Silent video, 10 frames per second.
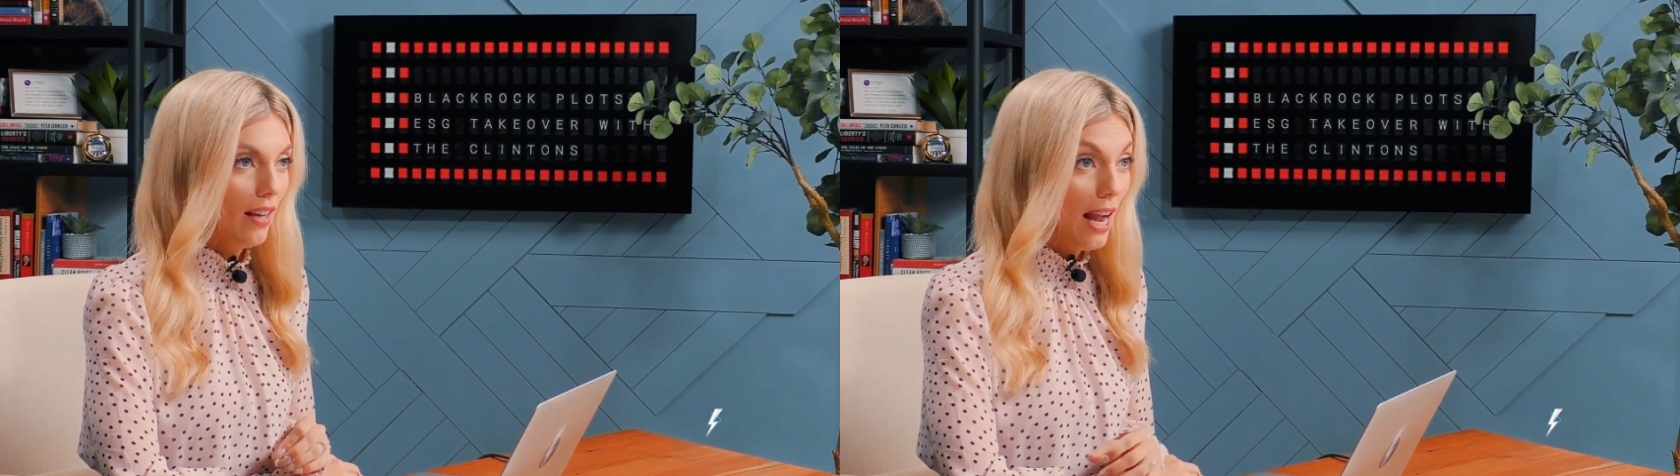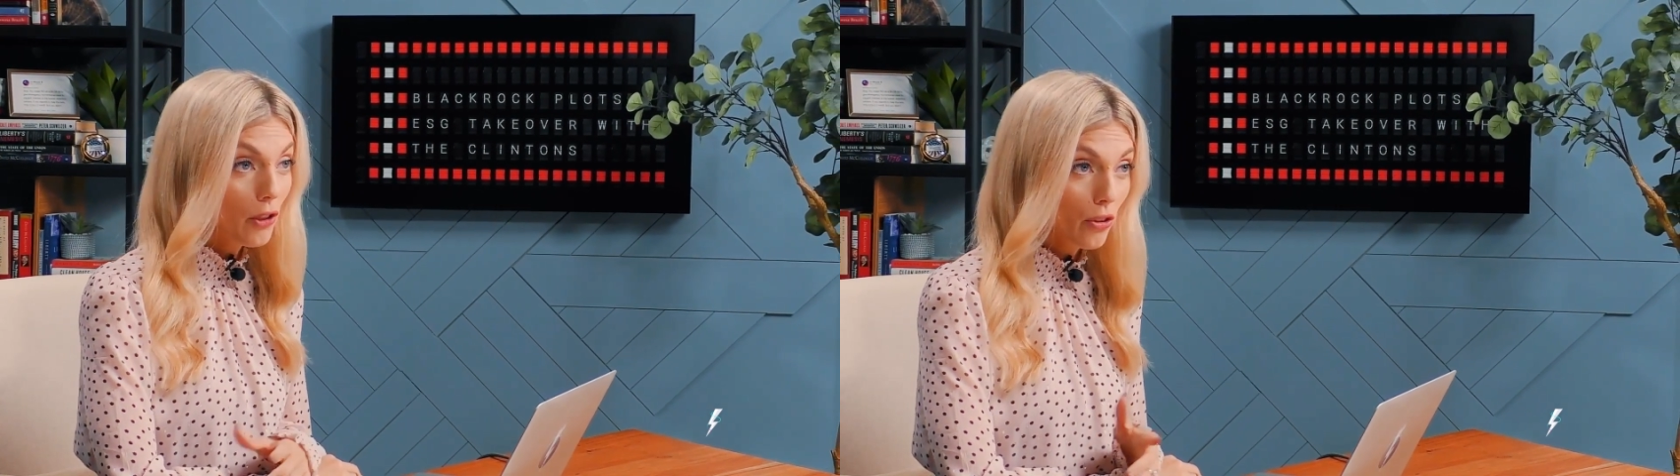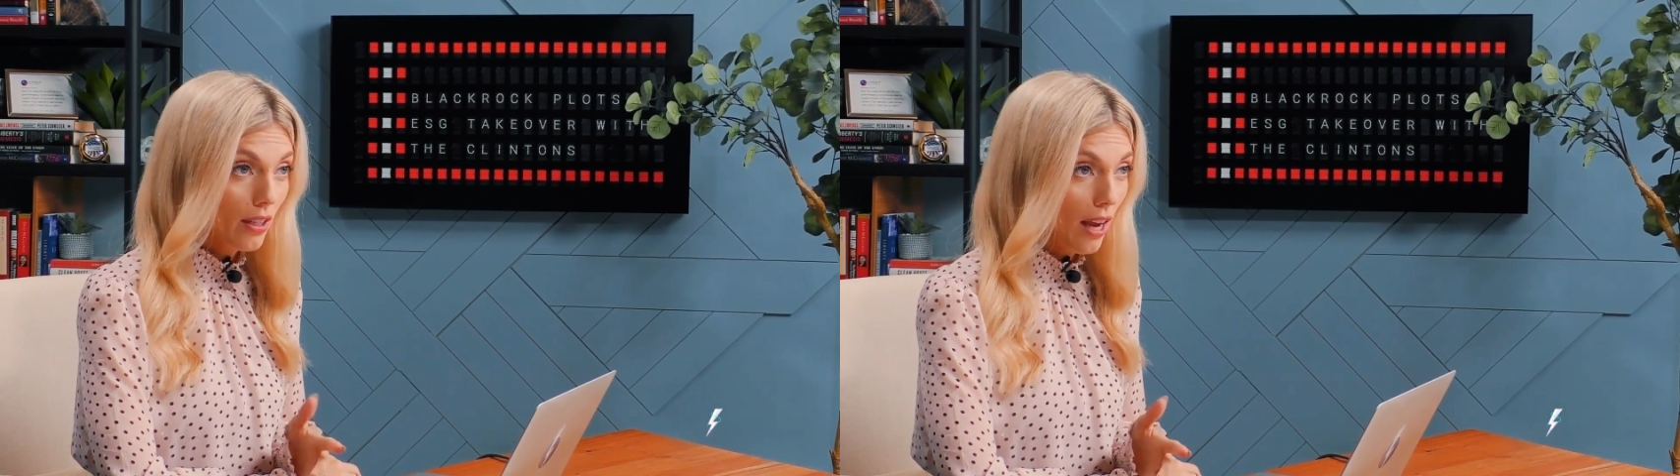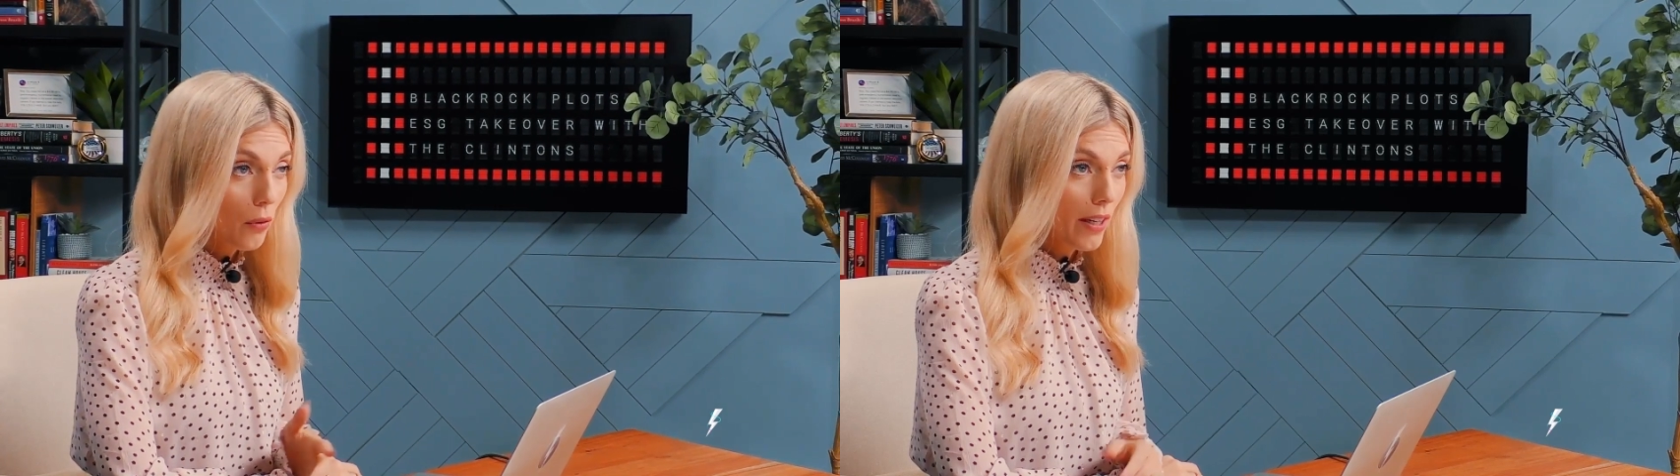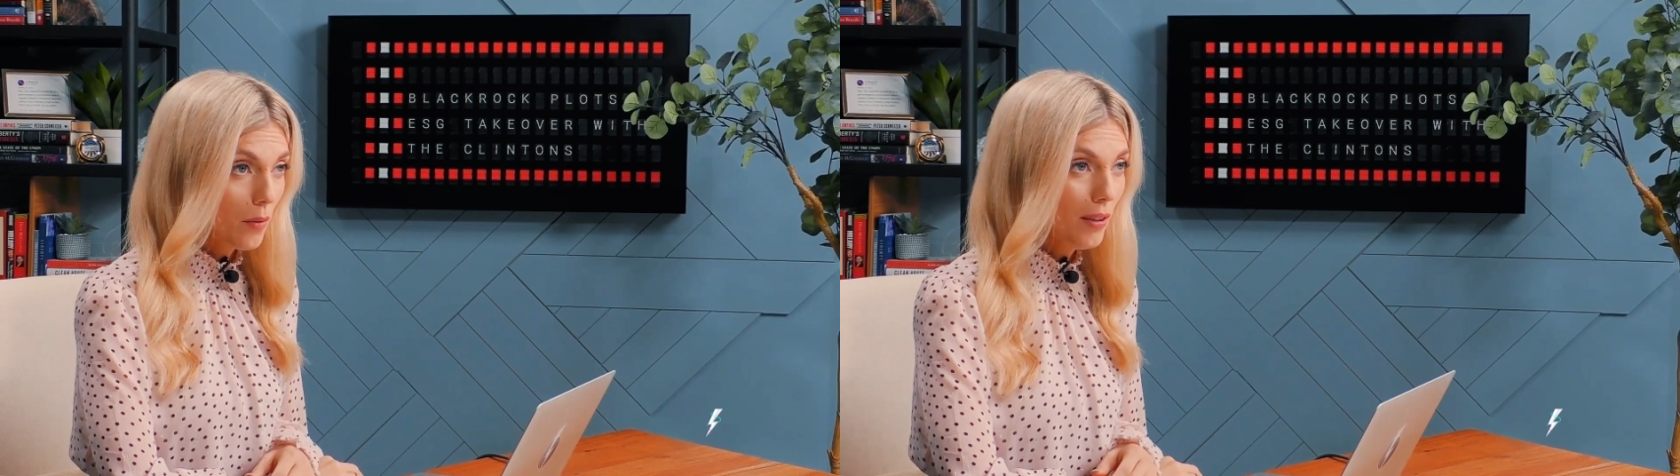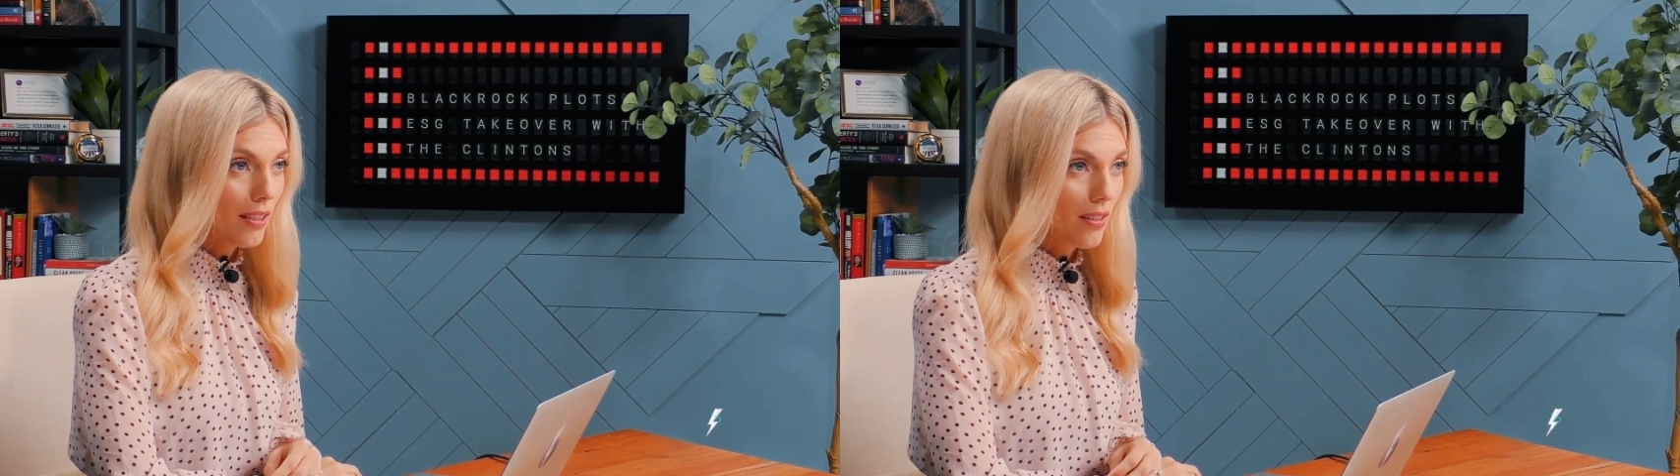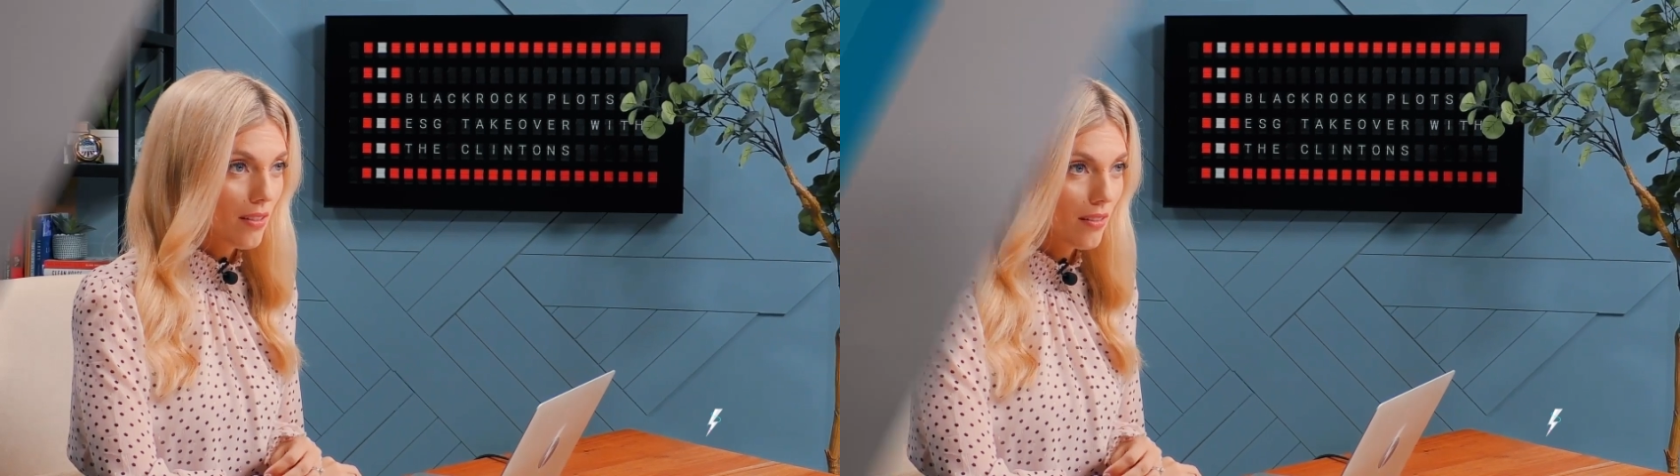actually outright admits.